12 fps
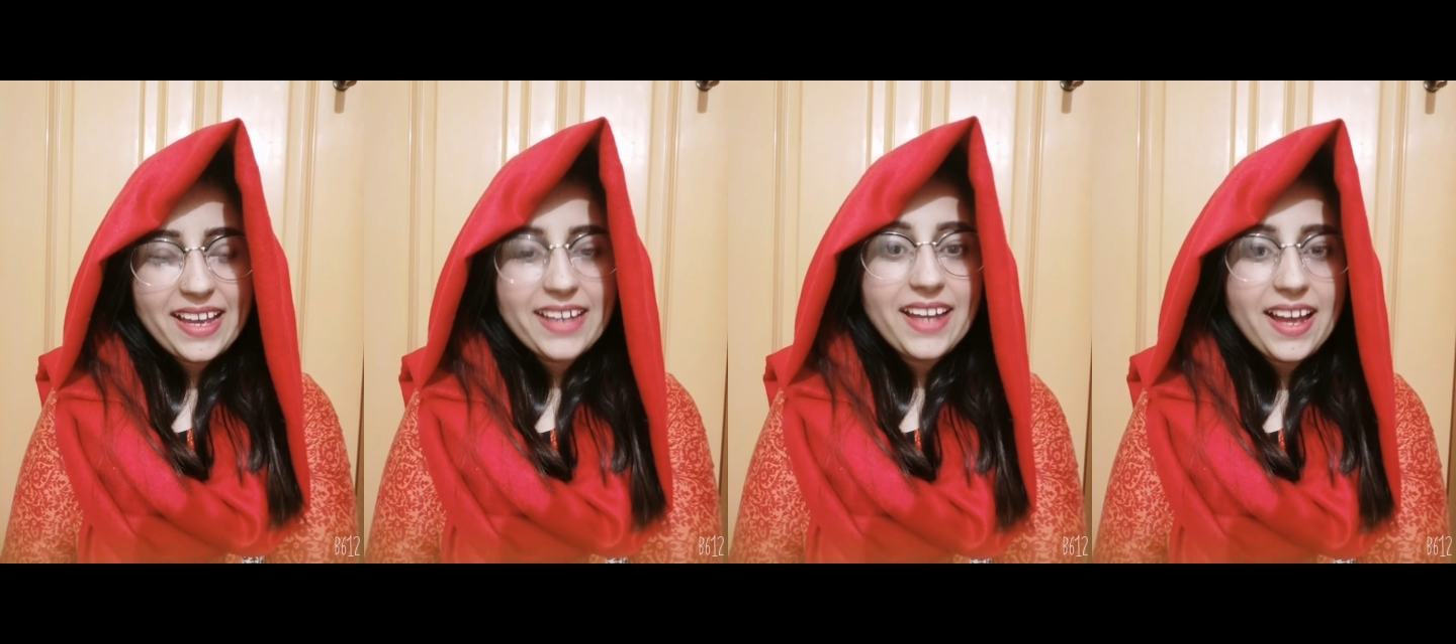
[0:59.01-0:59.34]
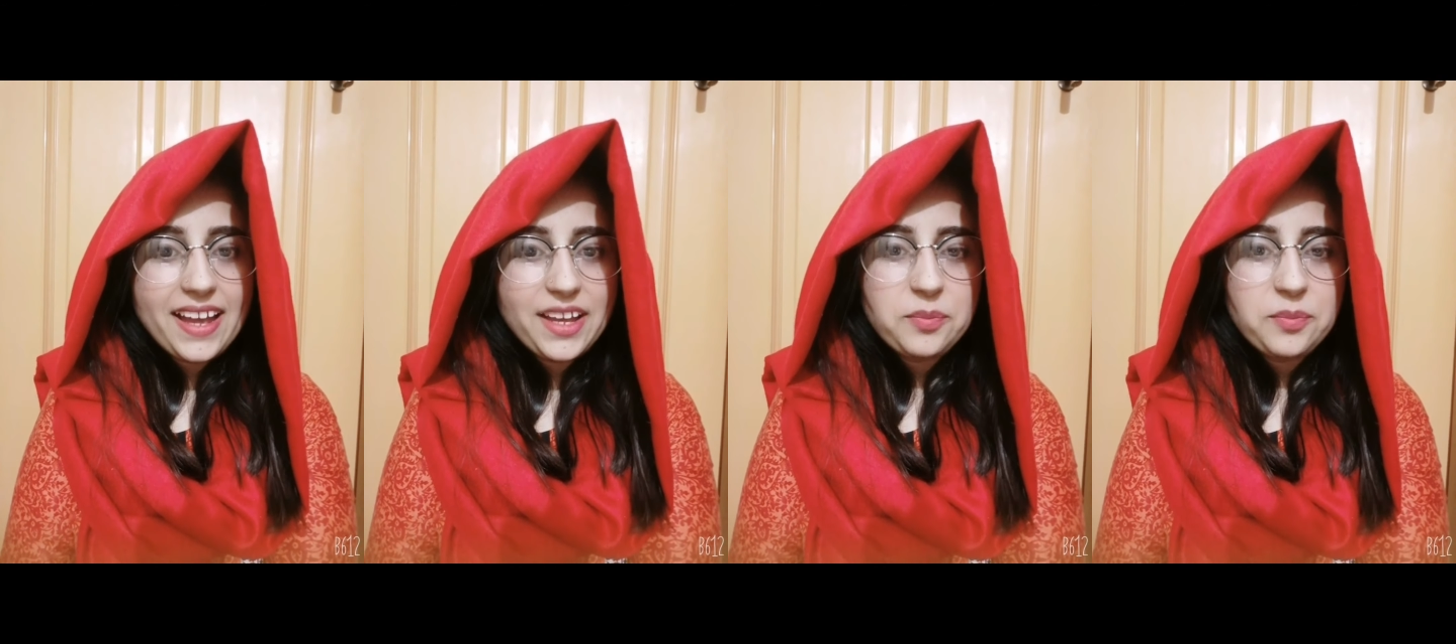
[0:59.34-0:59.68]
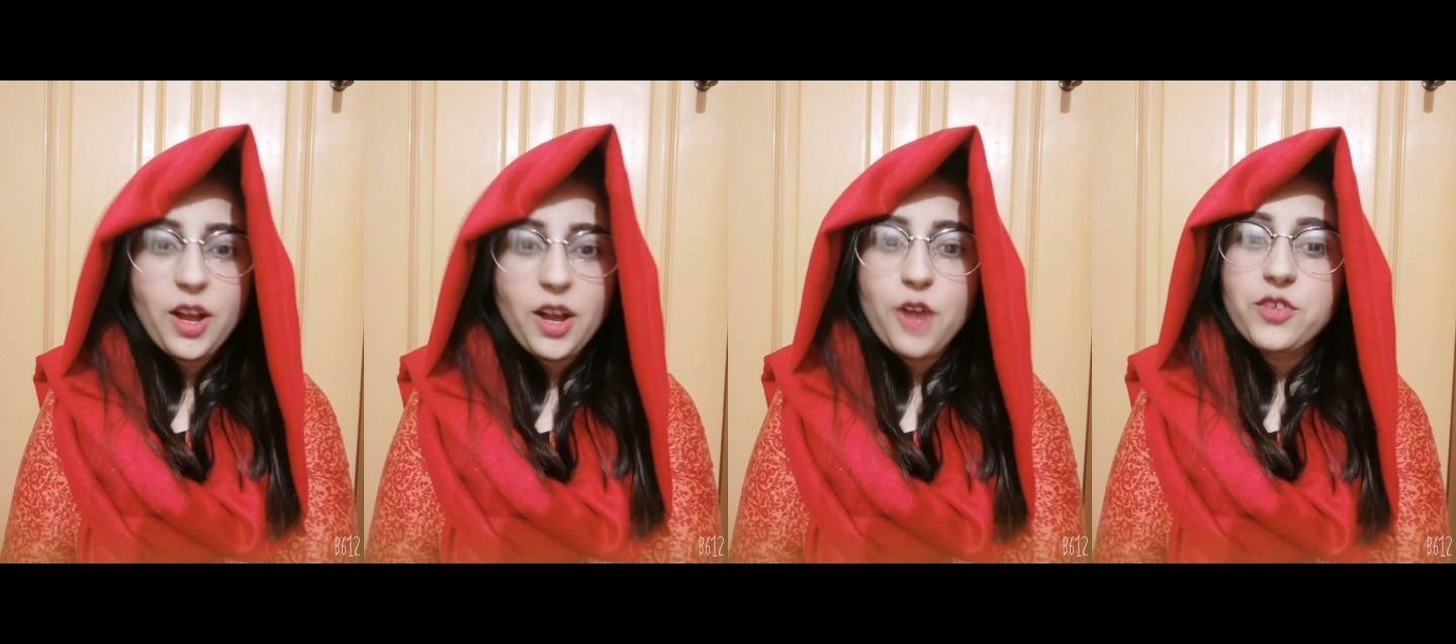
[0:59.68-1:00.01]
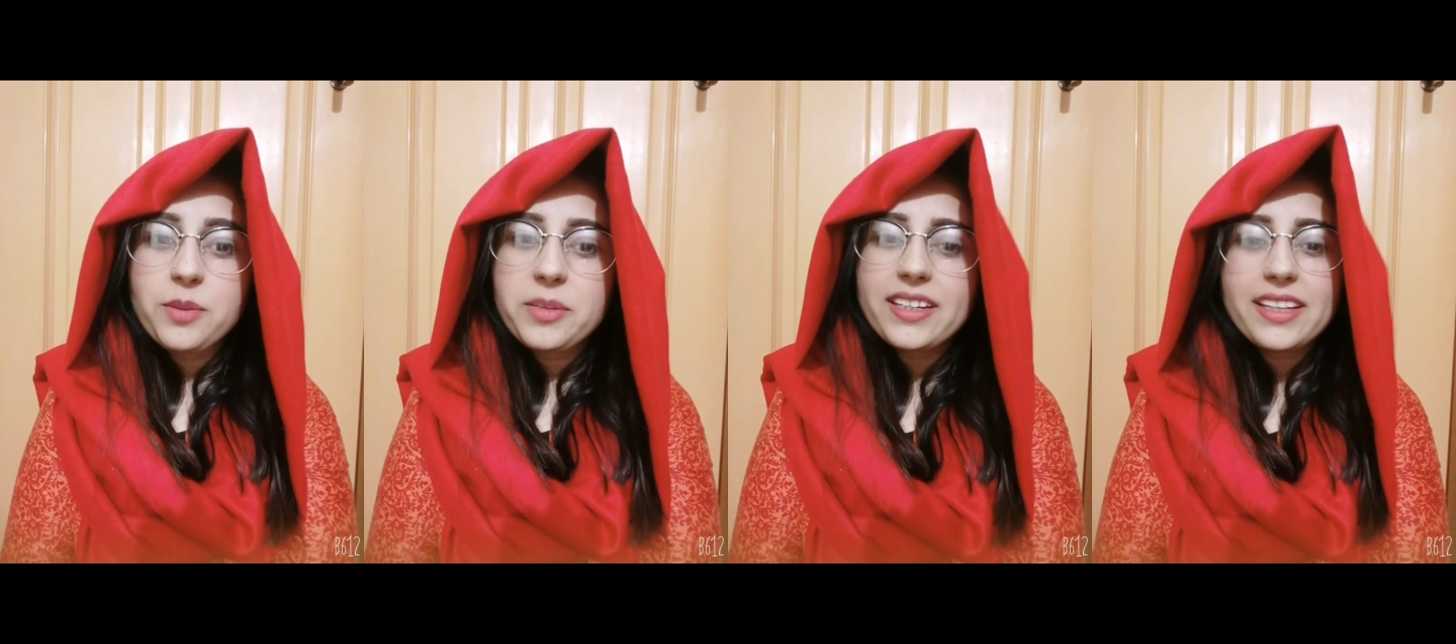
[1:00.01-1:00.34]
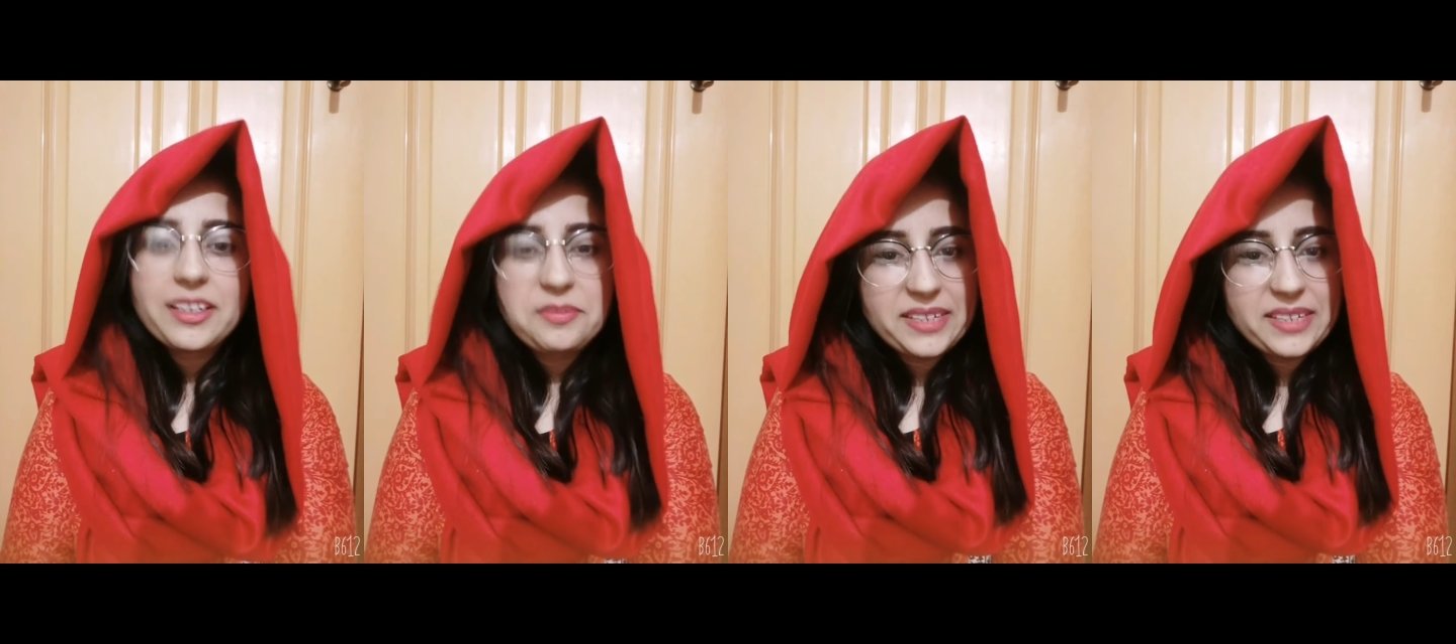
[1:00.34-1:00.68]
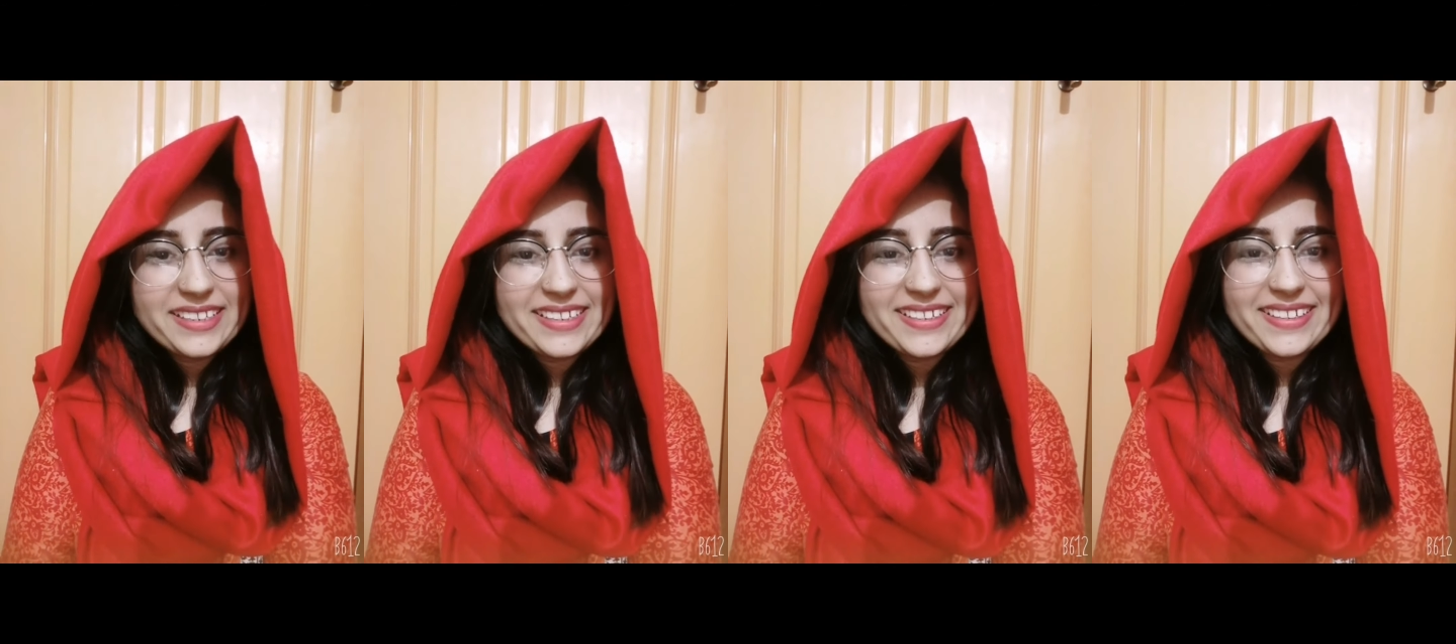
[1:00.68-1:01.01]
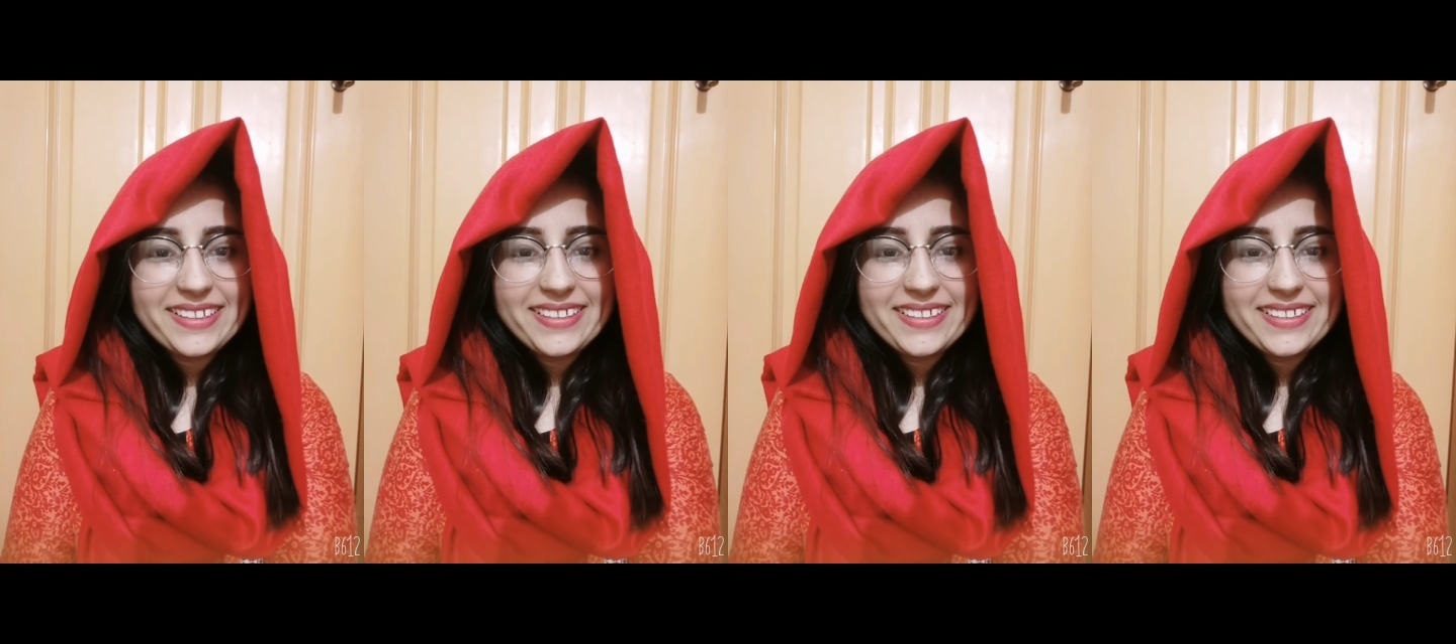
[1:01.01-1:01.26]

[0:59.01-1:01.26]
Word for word: and I am a woman in big data.